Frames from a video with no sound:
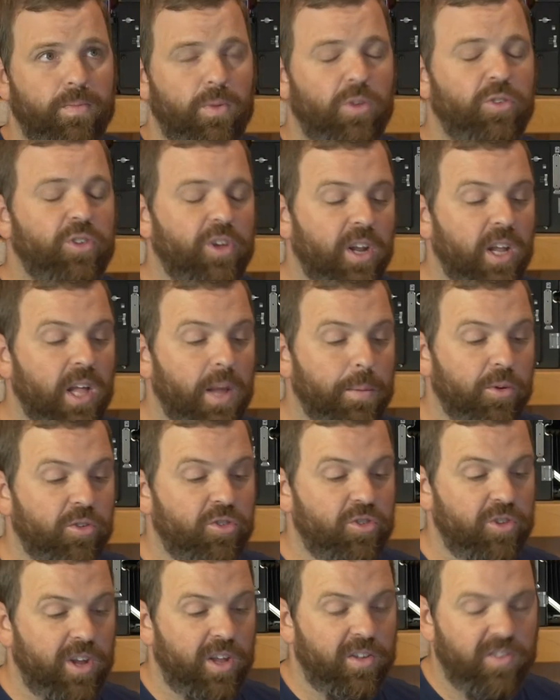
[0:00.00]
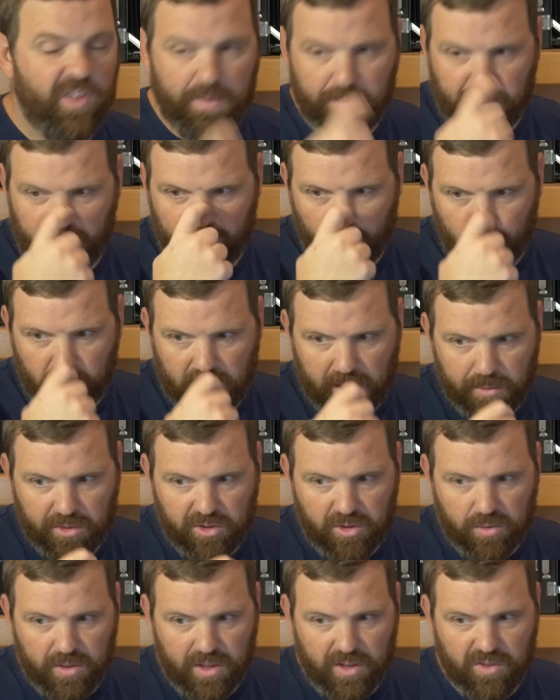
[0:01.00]
let's look at a couple of shooting examples of what I would
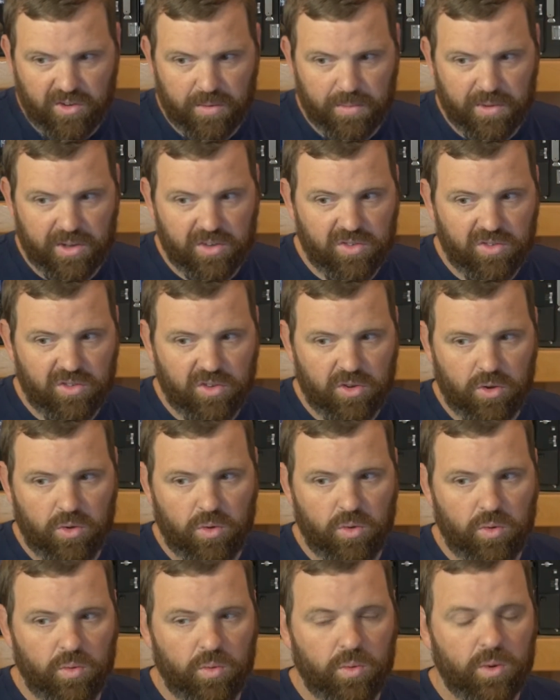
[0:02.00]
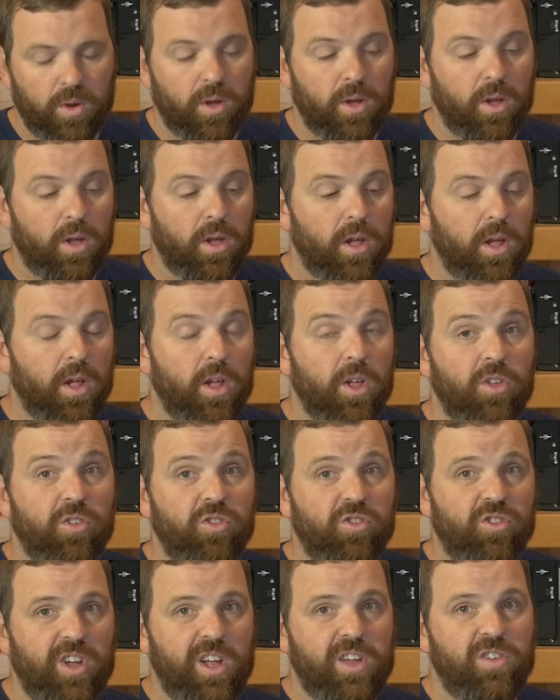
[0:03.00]
do with each image to
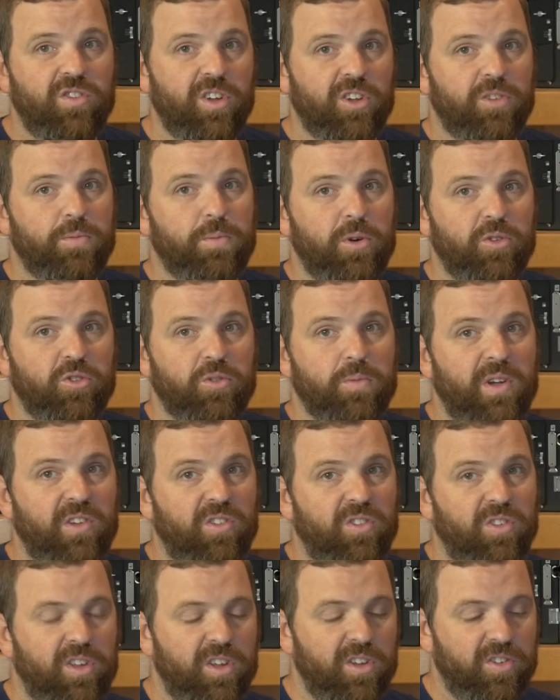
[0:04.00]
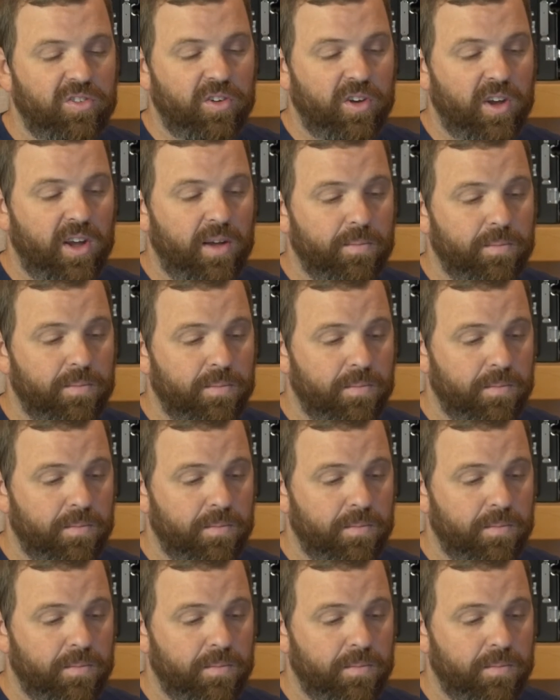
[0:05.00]
change the exposure based on the histogram.